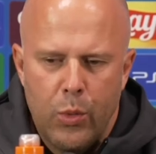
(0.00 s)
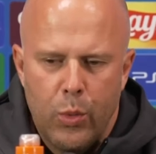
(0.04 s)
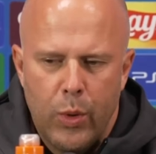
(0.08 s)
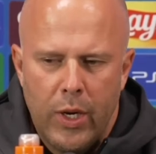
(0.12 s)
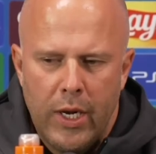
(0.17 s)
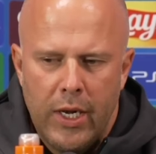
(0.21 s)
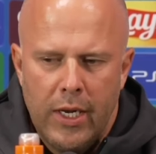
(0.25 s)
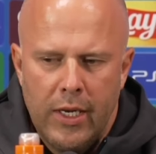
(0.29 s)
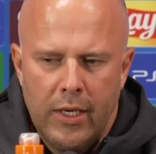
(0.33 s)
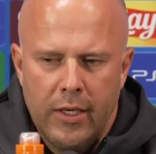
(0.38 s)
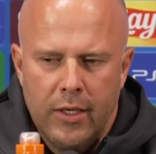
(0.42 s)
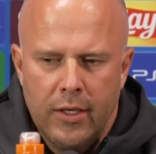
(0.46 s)

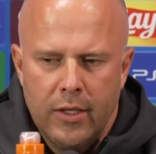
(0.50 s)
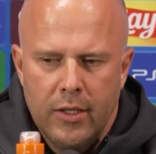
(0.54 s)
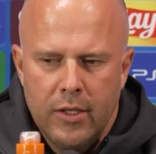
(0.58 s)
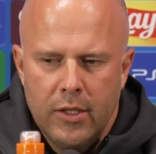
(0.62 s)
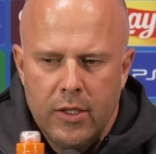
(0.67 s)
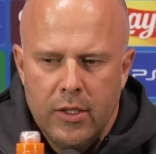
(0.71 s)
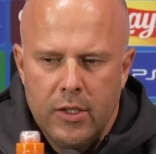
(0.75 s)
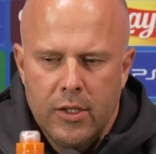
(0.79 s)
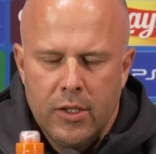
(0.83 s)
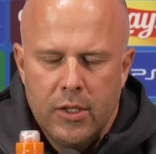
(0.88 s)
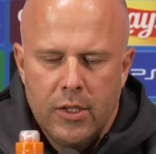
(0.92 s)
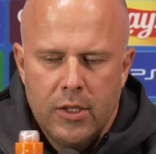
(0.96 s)
well.
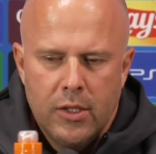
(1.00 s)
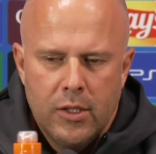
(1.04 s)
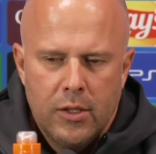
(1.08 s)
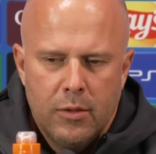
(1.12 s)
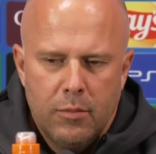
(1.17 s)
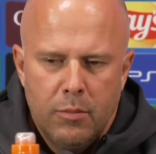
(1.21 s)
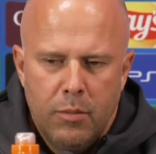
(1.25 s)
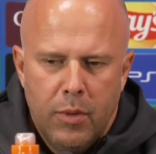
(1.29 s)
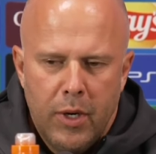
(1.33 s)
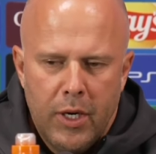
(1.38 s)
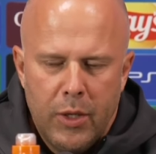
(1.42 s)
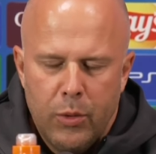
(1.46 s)

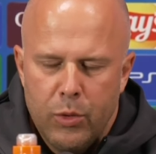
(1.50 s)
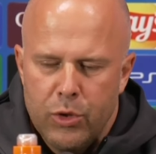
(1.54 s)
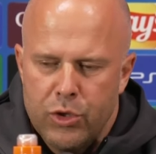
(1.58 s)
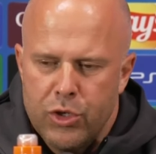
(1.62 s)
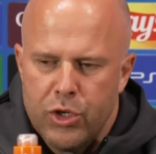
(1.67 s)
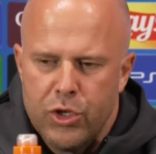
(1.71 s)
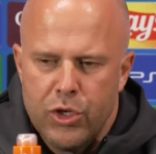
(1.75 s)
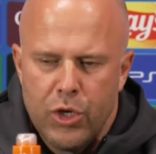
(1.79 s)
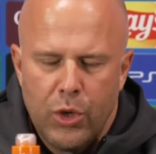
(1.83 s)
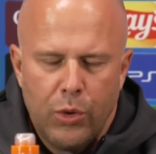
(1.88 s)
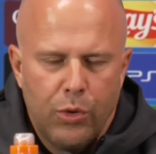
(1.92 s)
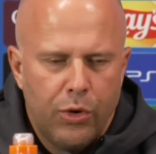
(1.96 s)
But it was a
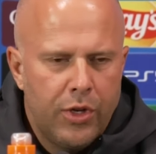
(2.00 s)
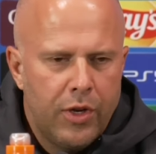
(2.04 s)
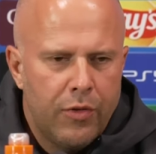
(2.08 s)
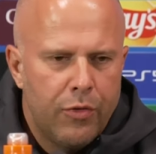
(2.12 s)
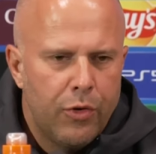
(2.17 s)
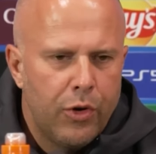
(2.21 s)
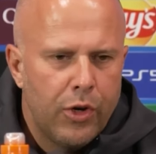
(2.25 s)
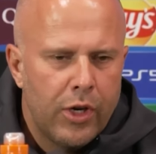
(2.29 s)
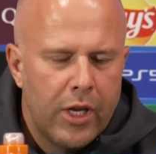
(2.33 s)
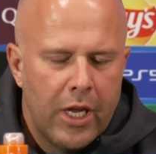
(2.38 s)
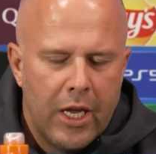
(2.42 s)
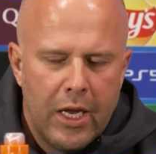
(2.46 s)
total
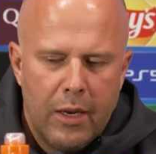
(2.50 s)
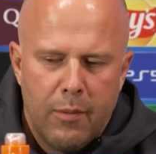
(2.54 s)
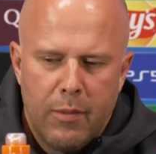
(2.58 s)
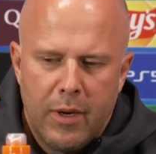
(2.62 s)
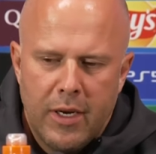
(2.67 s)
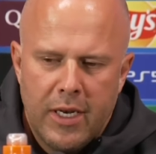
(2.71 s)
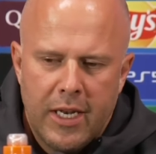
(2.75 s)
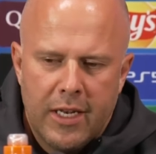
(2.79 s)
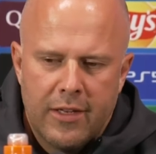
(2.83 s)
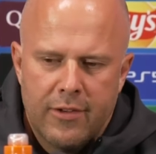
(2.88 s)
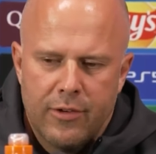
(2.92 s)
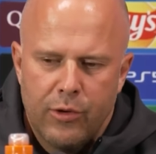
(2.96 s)
different game, and
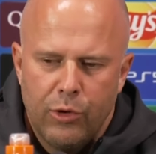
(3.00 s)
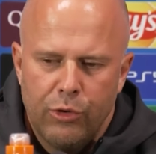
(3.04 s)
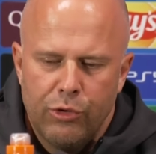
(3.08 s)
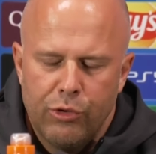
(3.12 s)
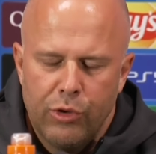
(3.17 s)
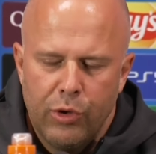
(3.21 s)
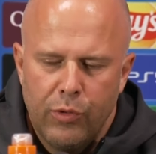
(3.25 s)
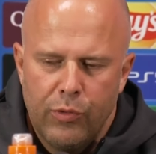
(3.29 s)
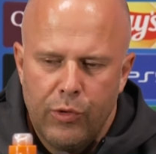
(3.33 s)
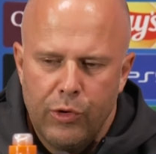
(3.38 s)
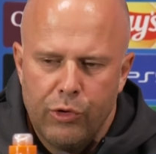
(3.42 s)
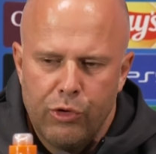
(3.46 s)
that's
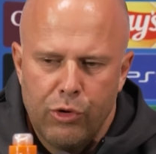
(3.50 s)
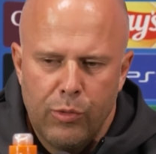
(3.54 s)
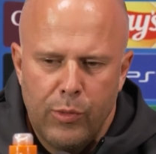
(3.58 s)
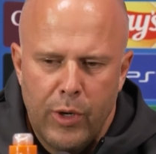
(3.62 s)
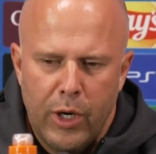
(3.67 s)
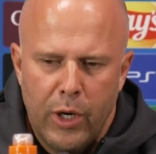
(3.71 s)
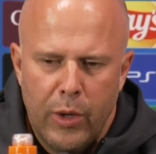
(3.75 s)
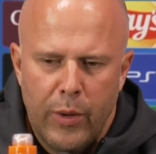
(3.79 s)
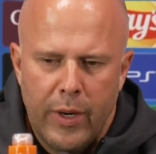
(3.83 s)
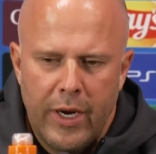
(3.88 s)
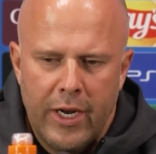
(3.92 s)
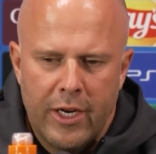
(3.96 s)
also for
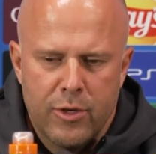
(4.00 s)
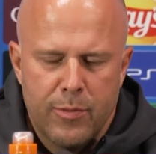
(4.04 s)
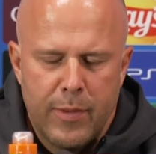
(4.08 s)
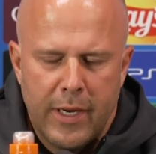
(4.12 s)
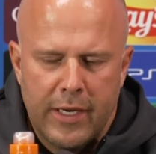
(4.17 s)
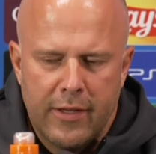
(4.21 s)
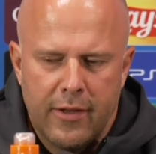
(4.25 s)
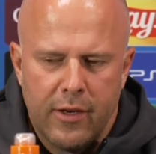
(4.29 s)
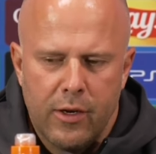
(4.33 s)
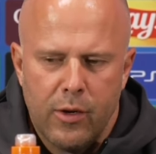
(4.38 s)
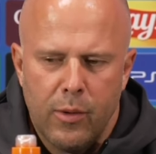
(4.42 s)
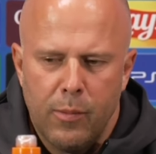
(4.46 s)
tomorrow. I
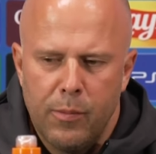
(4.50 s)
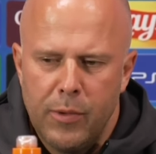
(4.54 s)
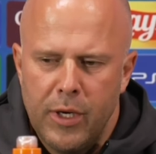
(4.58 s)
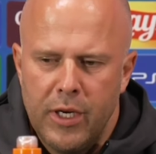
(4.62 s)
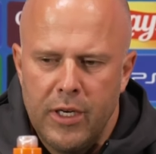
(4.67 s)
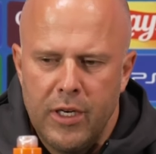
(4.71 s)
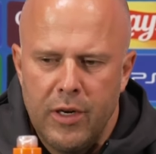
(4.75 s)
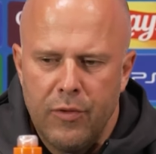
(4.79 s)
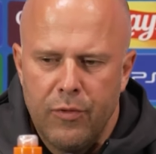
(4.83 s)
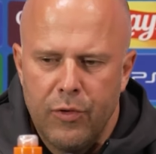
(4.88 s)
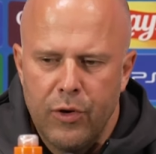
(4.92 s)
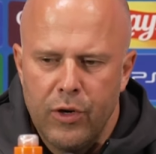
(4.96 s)
expect a complete
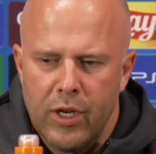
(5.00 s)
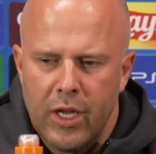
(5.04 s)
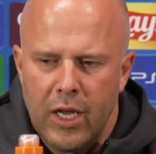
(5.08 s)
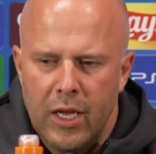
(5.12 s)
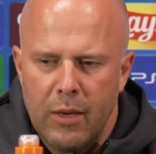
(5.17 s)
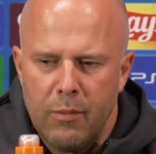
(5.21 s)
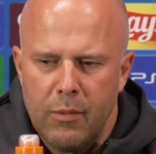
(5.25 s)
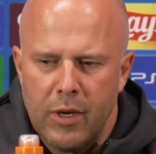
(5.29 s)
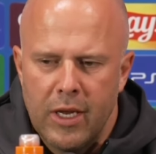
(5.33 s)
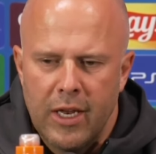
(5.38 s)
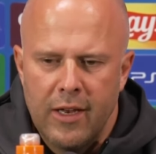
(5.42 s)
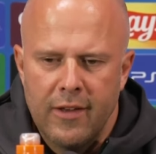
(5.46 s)
different
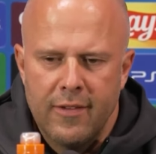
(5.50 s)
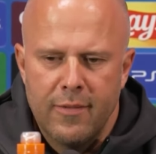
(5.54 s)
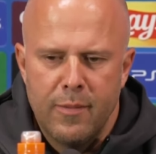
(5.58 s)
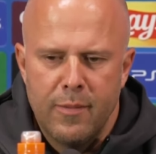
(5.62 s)
game against